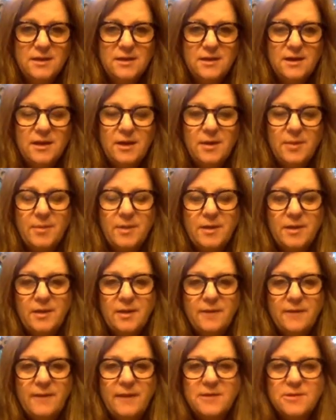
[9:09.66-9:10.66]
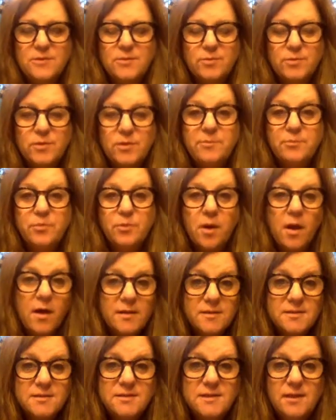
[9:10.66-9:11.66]
And that's a pretty
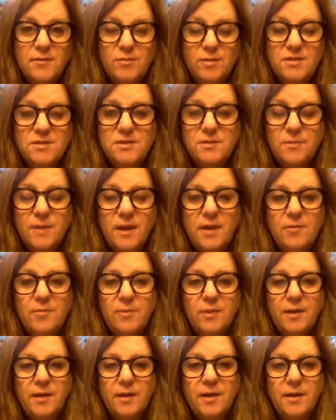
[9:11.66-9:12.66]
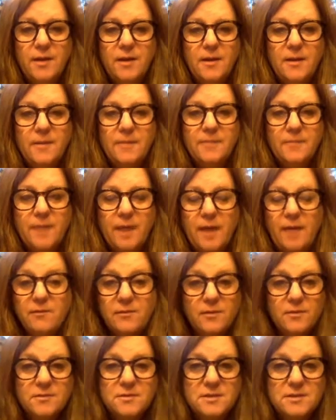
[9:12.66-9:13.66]
broad statement to make, but I don't
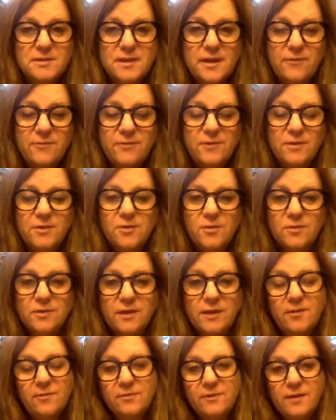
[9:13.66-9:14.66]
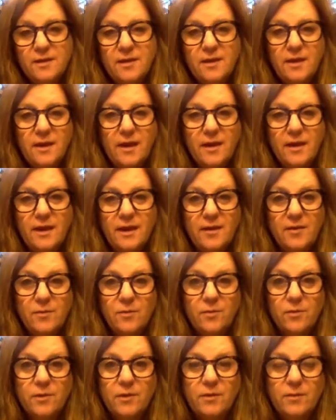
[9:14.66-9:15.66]
know, does that fit in your life? I kind of
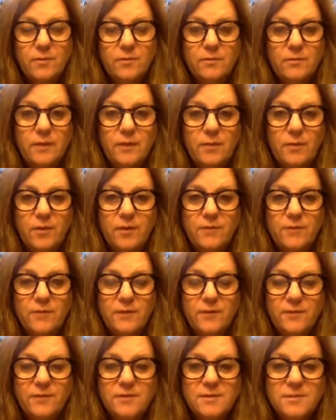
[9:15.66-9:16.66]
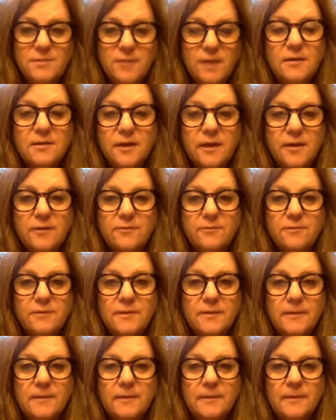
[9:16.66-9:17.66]
worry, what if that fits in my life?
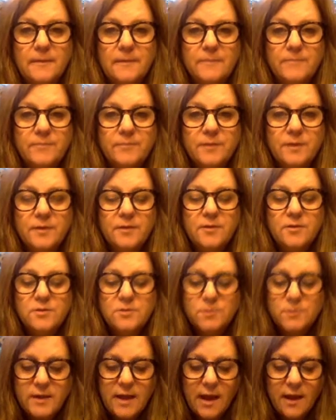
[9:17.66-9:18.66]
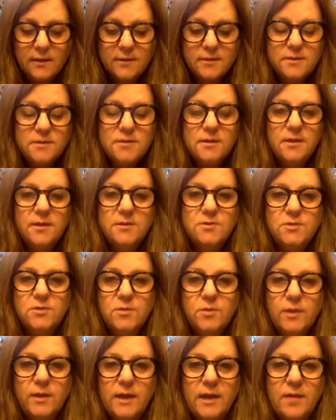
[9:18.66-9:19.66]
There's a reality to
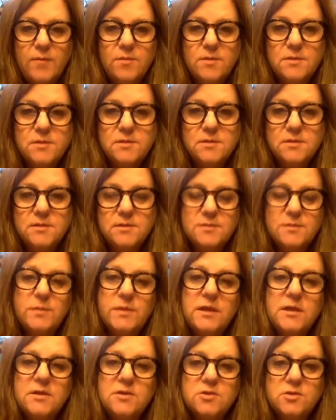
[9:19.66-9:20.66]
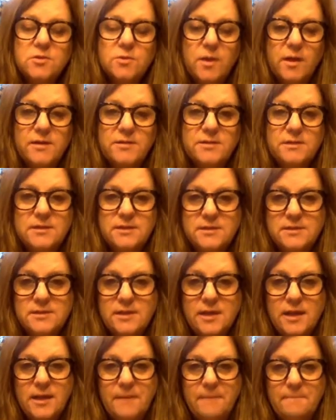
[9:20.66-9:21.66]
what Amos speaks to us this
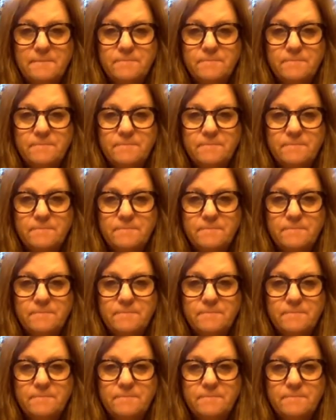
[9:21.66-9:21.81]
day,